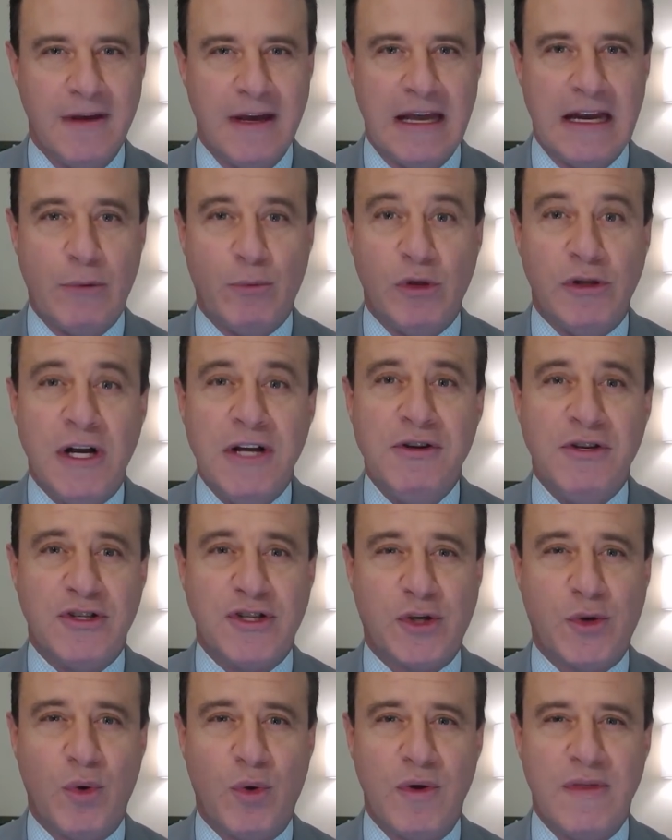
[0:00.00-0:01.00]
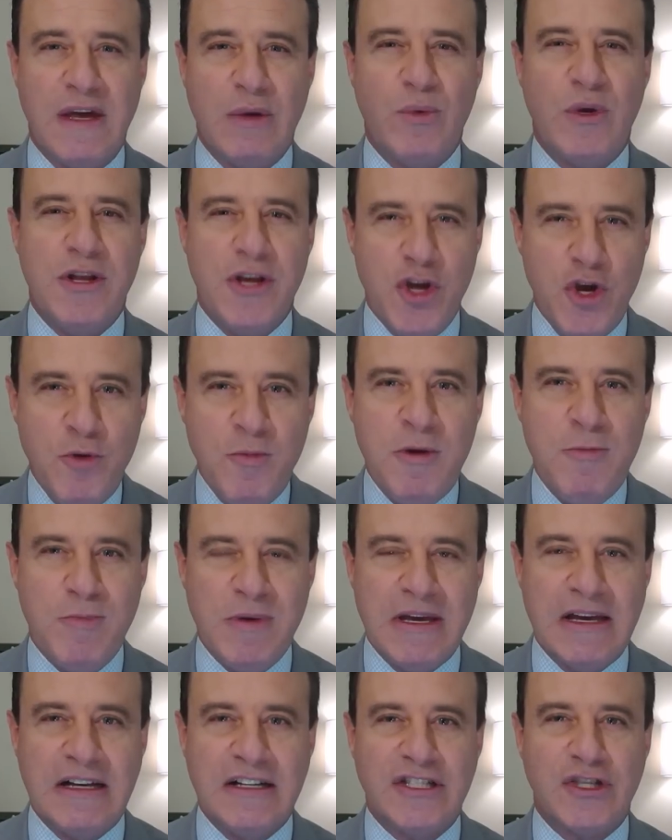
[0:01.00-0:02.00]
And it will underscore that when human
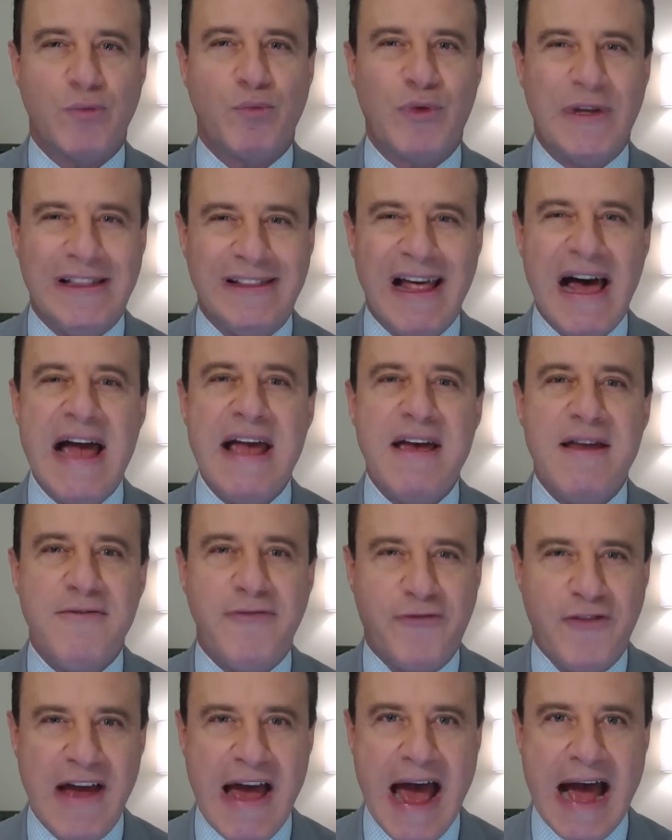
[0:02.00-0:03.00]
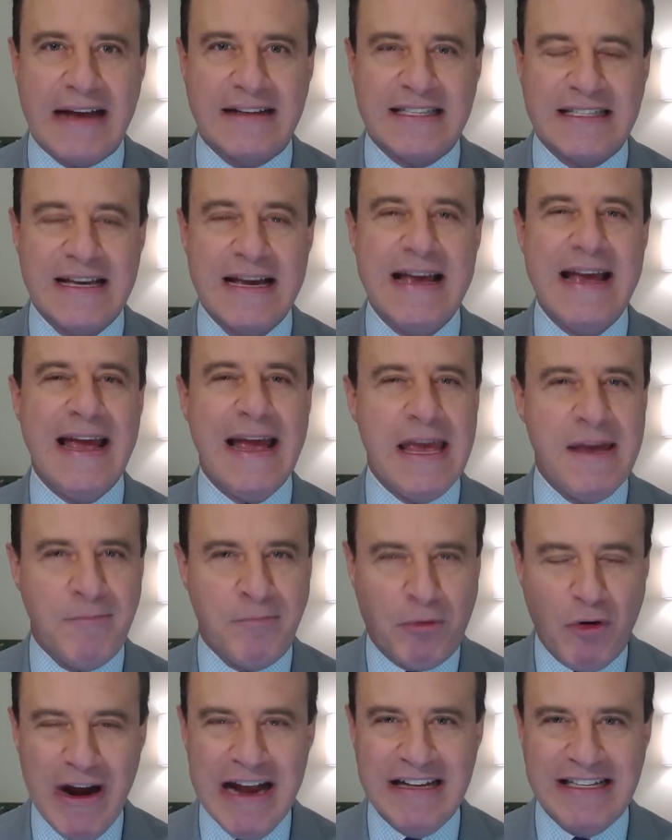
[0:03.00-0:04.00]
beings rely on facts,
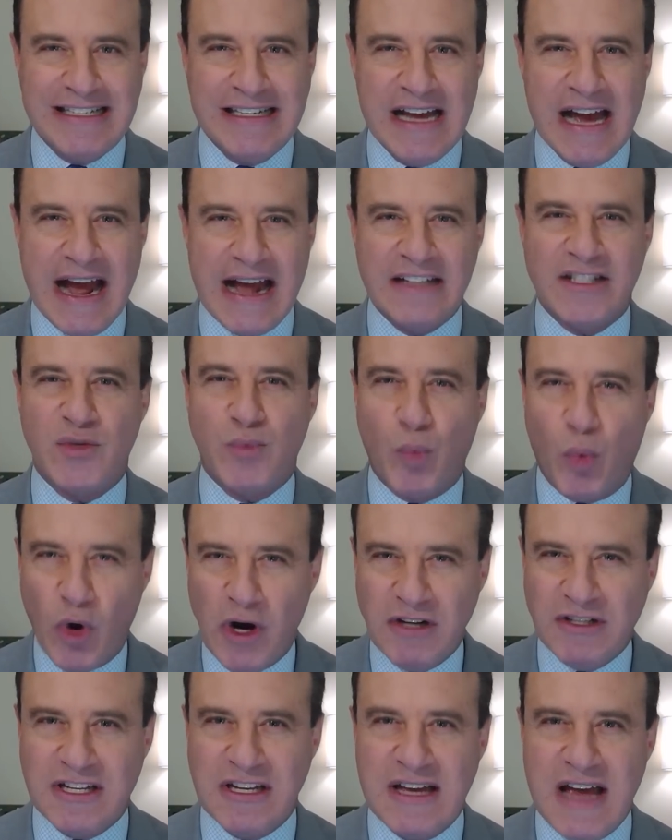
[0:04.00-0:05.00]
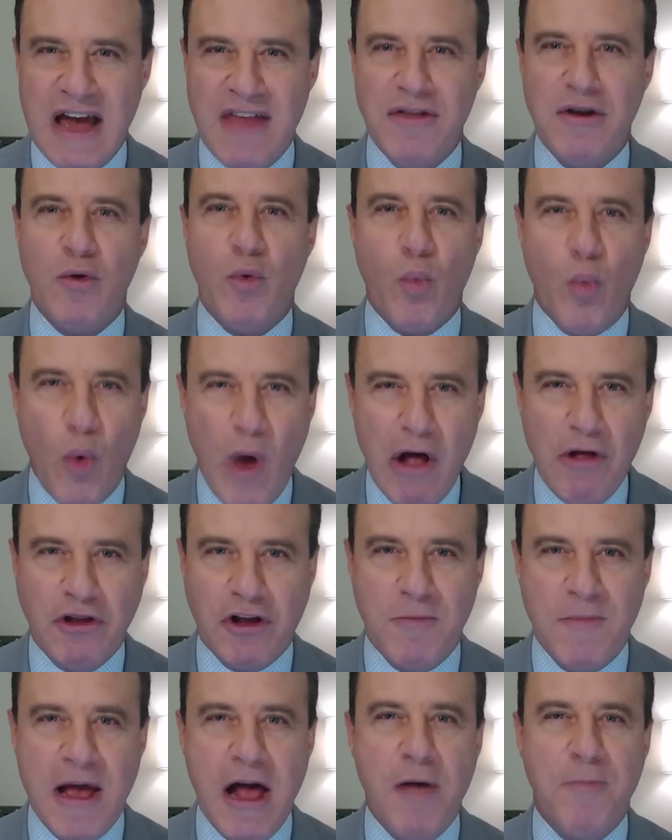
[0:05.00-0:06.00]
embrace science, work together,
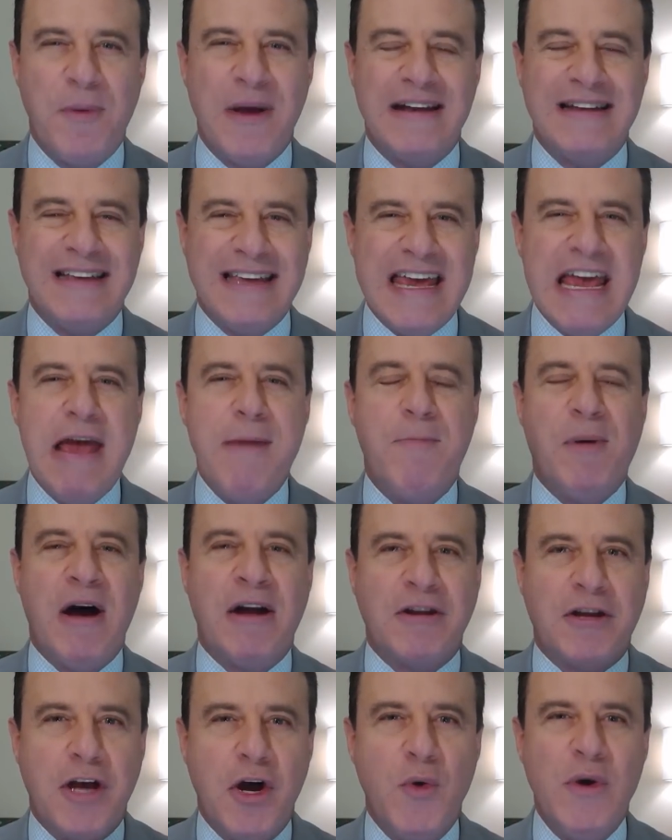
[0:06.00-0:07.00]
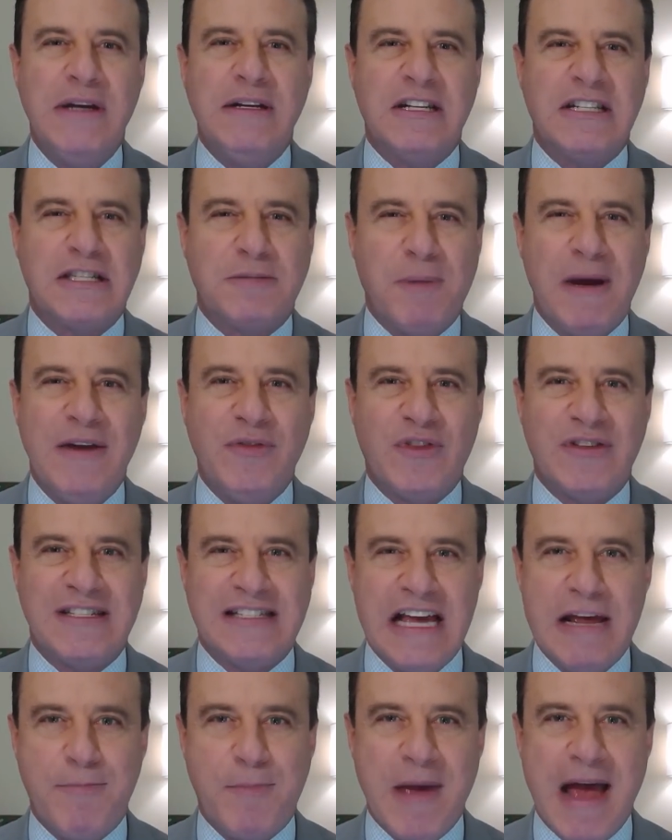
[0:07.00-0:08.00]
welcome help, and keep on going despite the
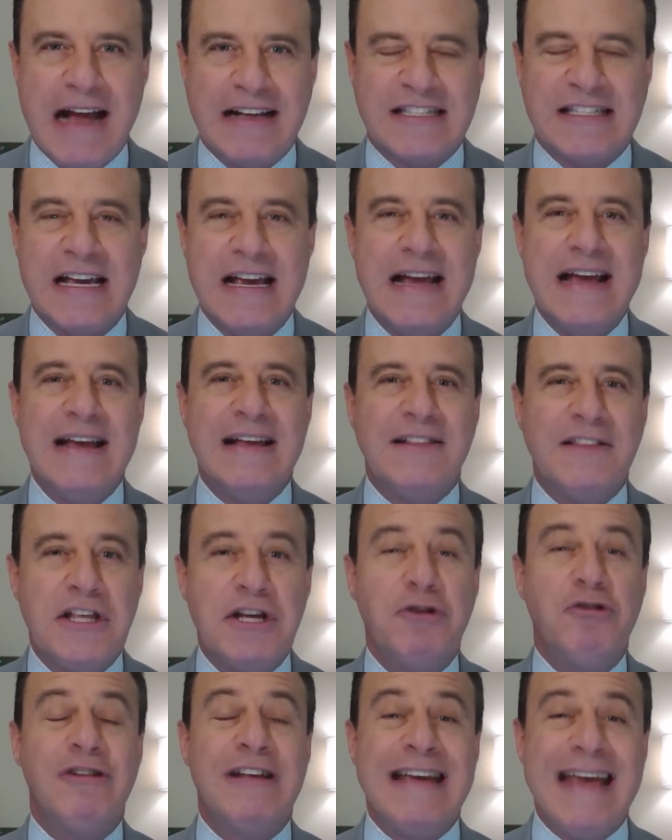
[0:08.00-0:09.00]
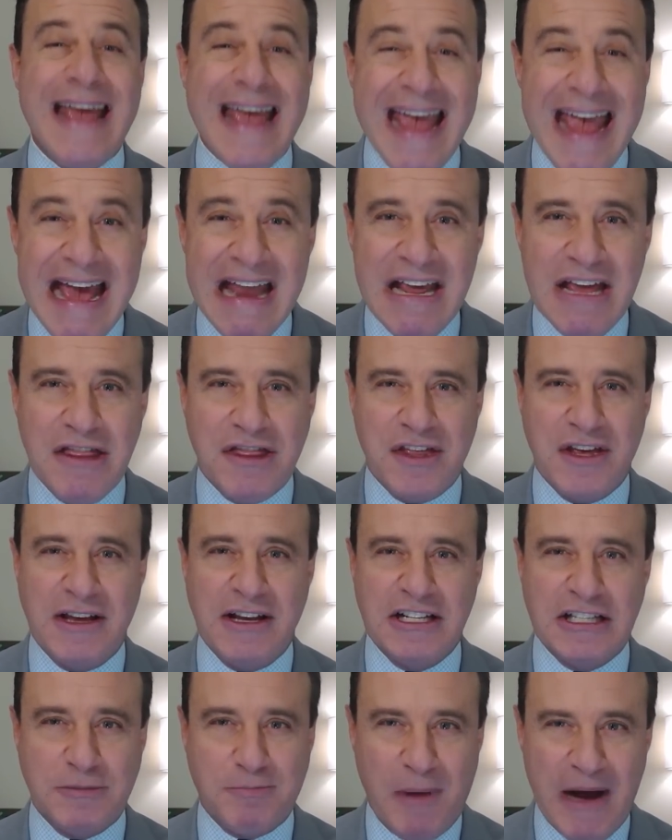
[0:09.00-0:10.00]
setbacks, literally
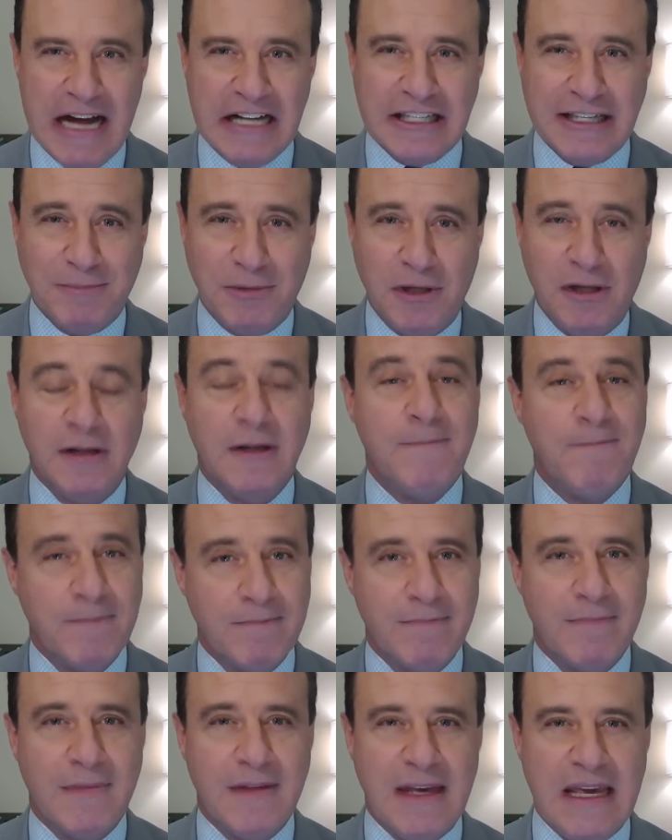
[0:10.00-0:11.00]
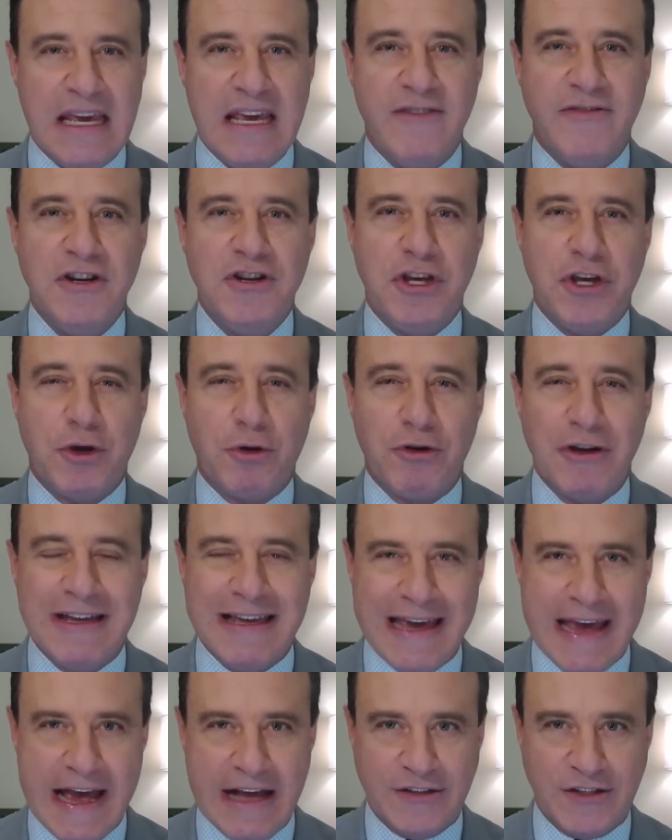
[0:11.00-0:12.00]
anything is possible, even curing
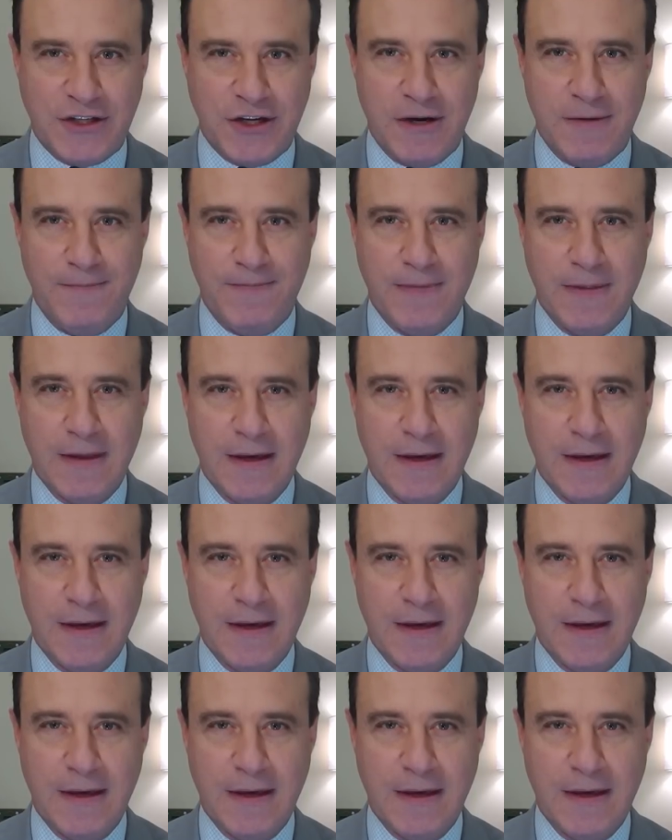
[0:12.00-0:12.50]
cancer.